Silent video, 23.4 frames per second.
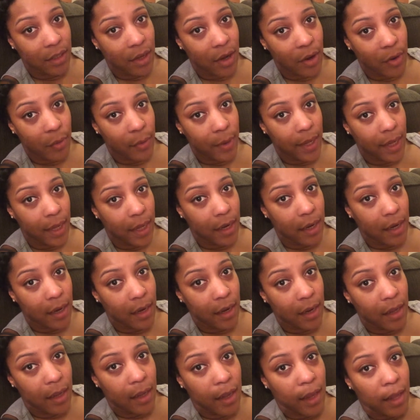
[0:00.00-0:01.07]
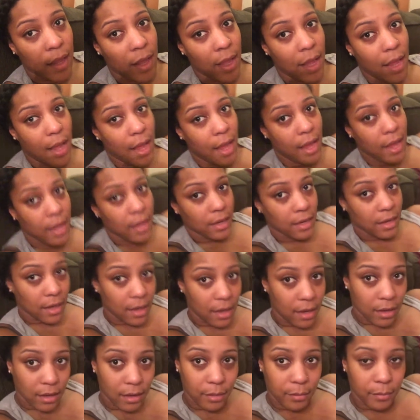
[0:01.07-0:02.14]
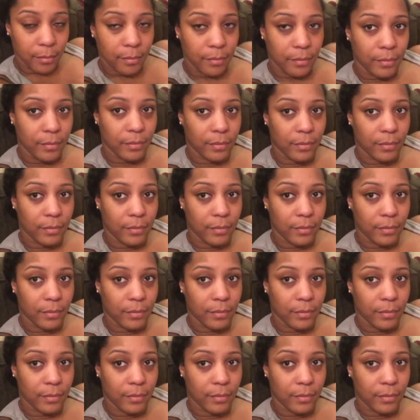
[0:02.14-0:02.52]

go in and um,